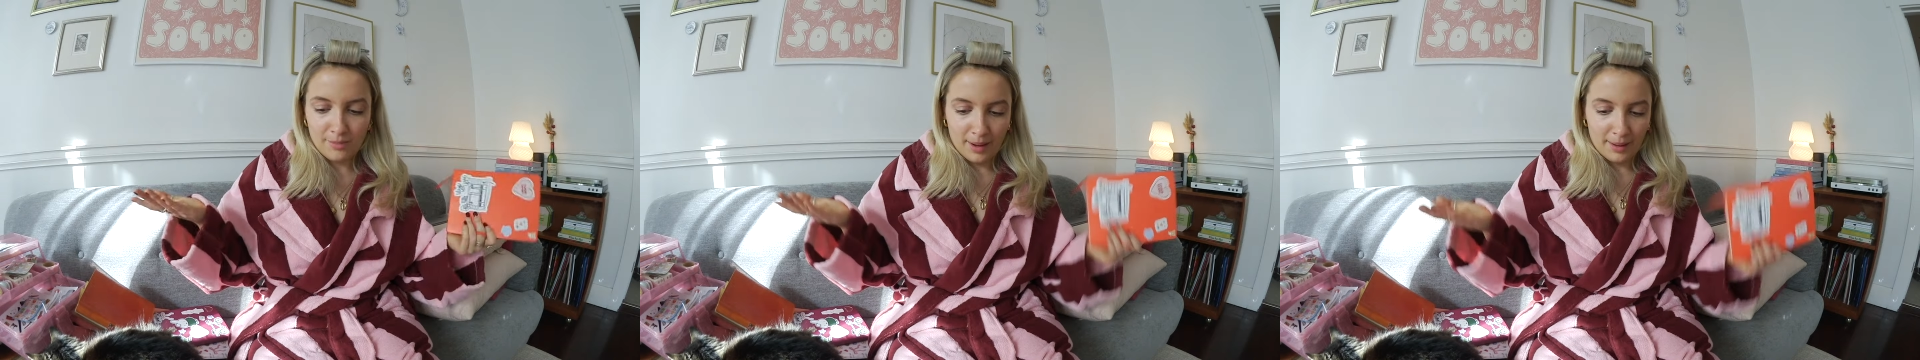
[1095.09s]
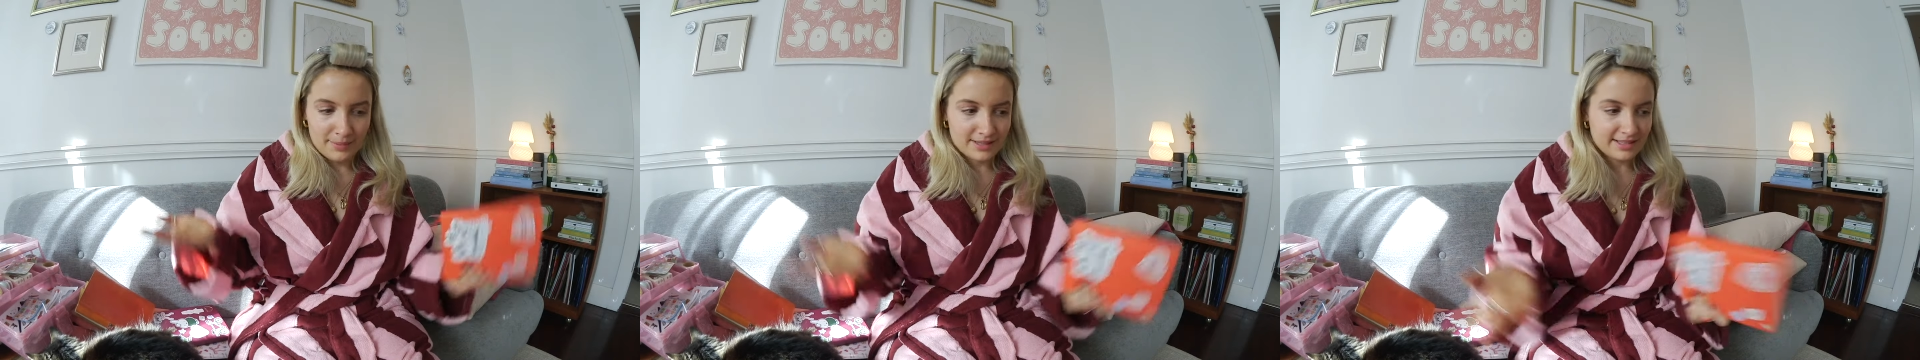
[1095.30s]
you
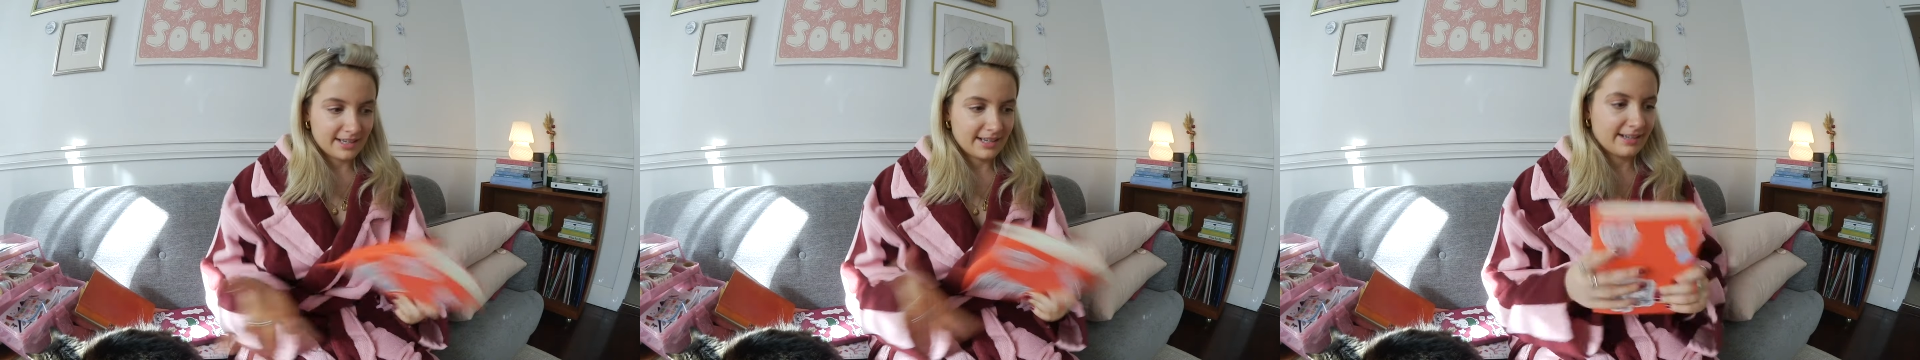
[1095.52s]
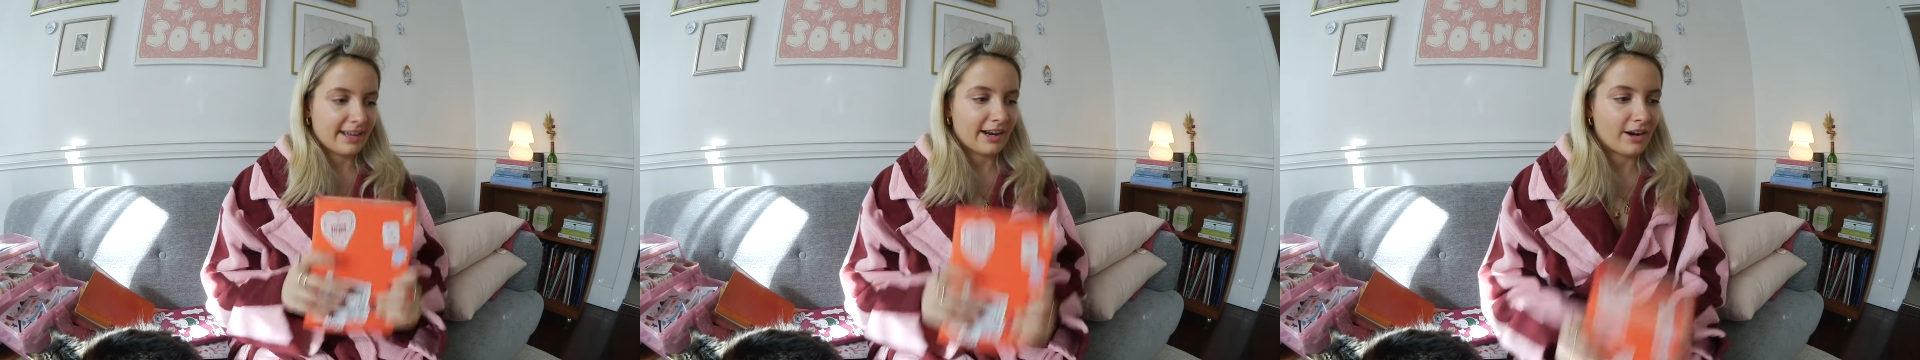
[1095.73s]
might be
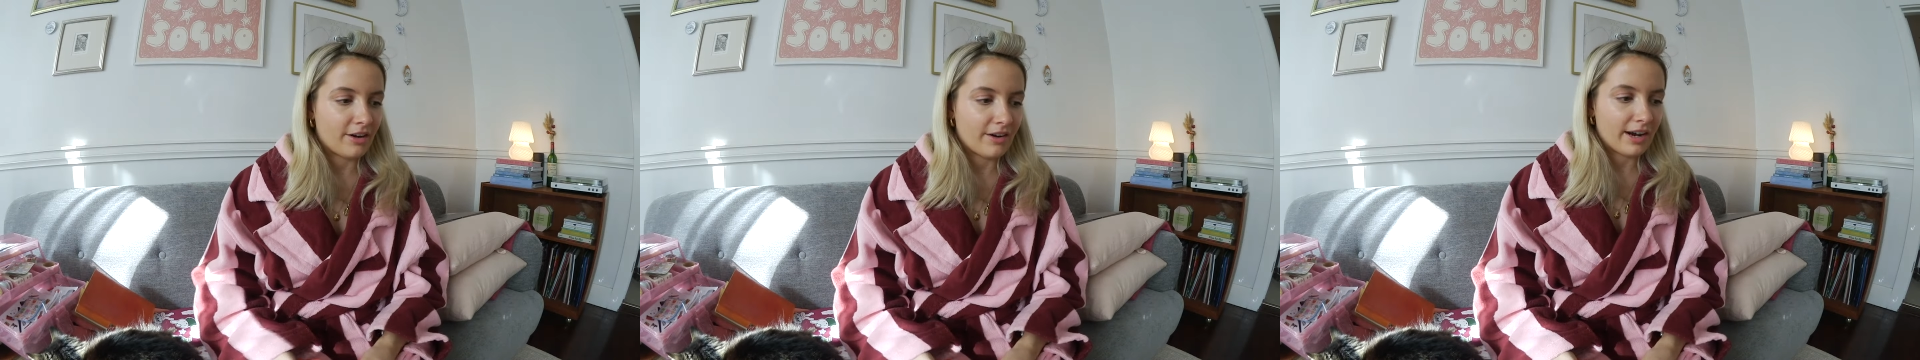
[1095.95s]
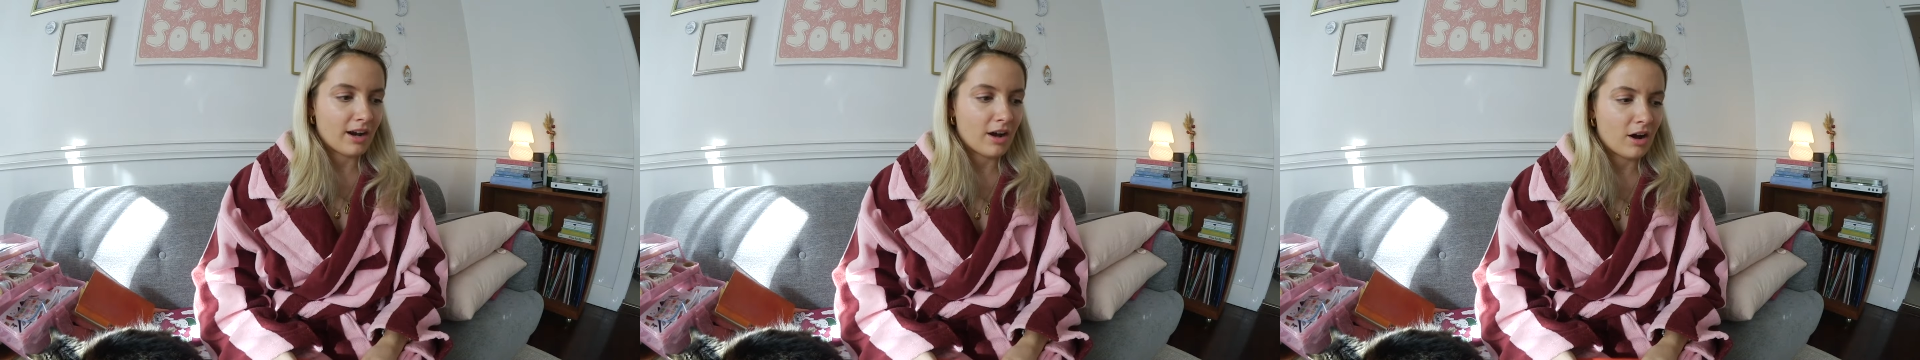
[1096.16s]
sitting there
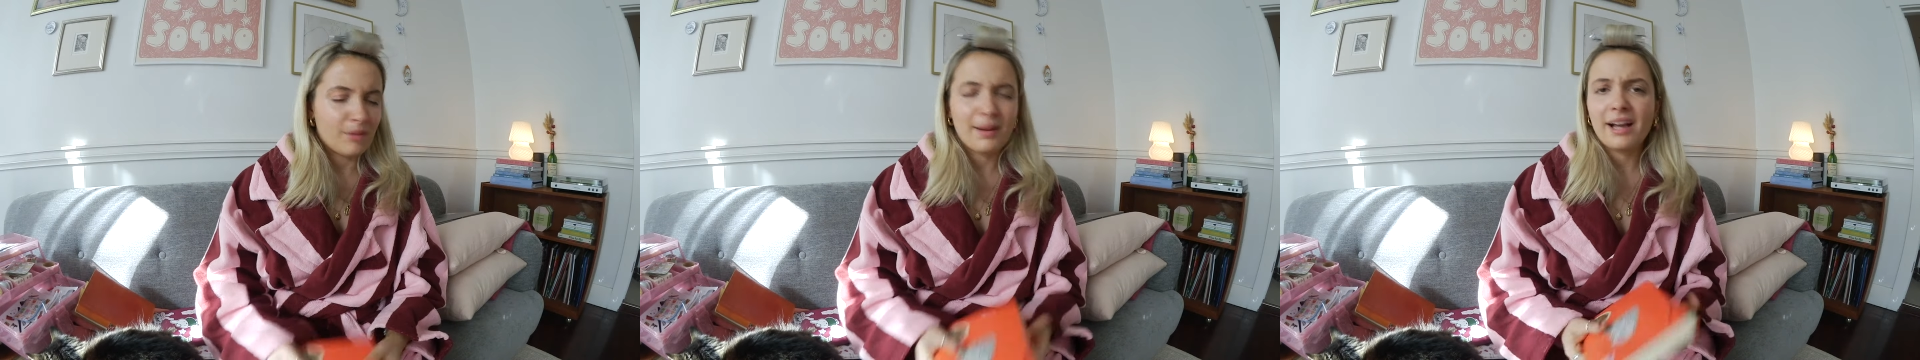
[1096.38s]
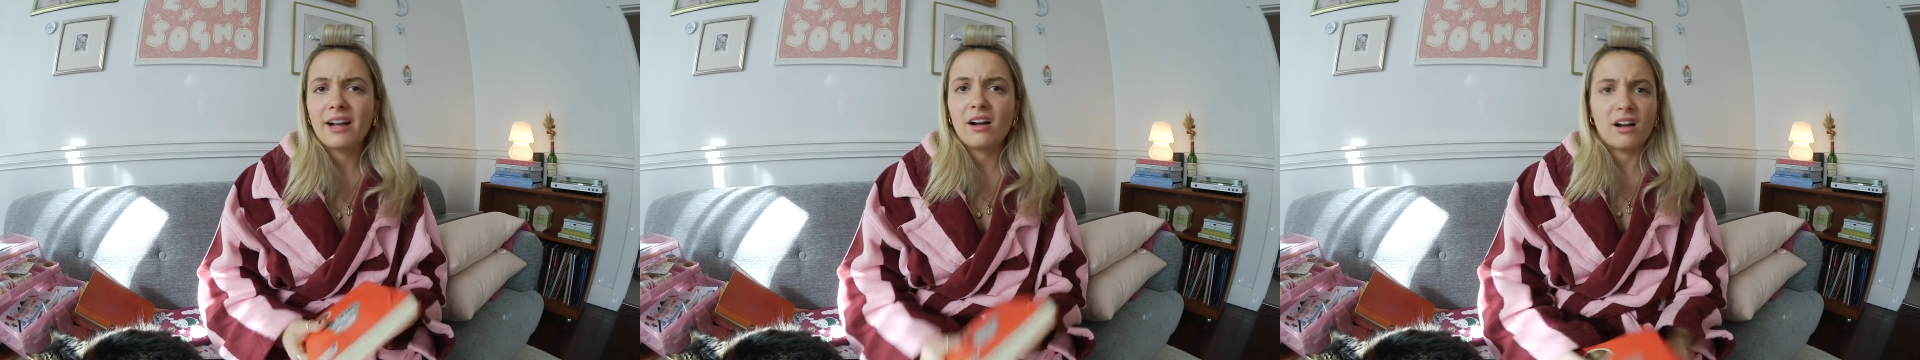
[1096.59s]
going, Oh
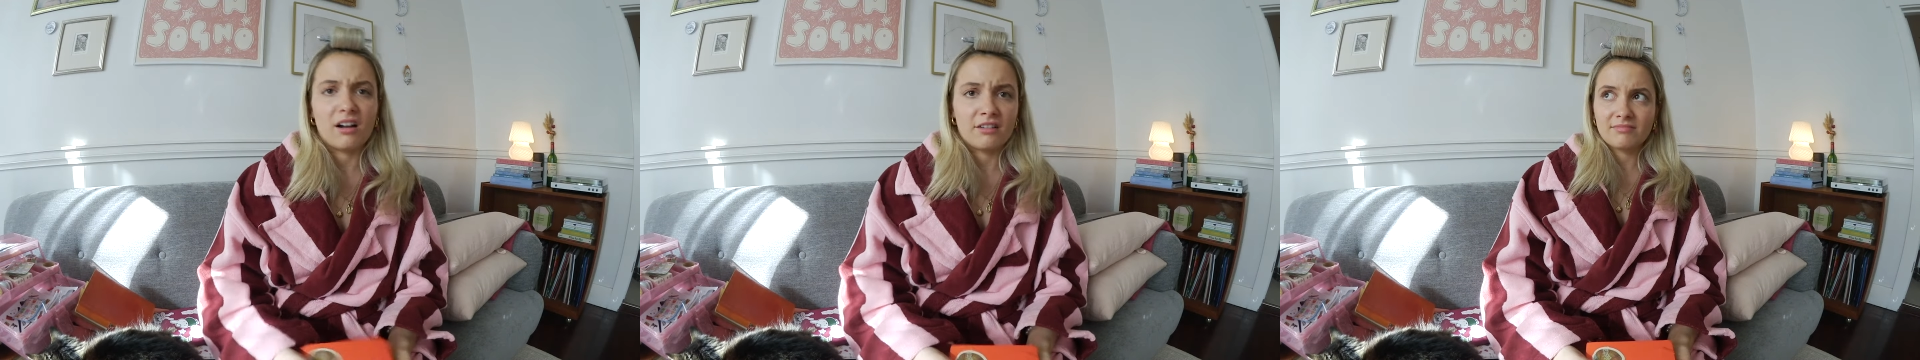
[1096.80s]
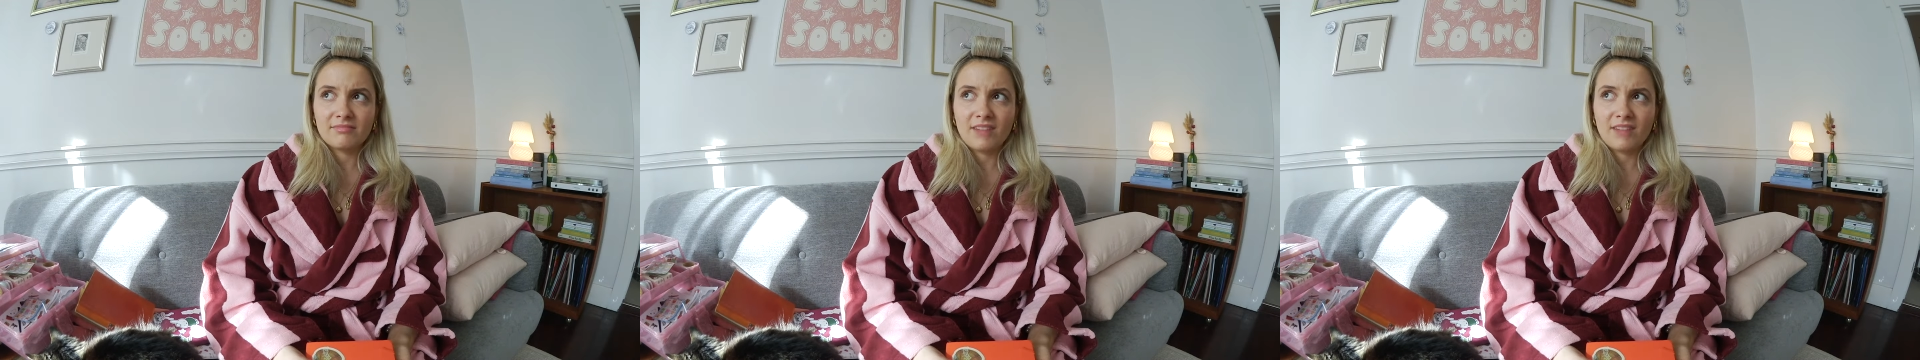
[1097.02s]
my God,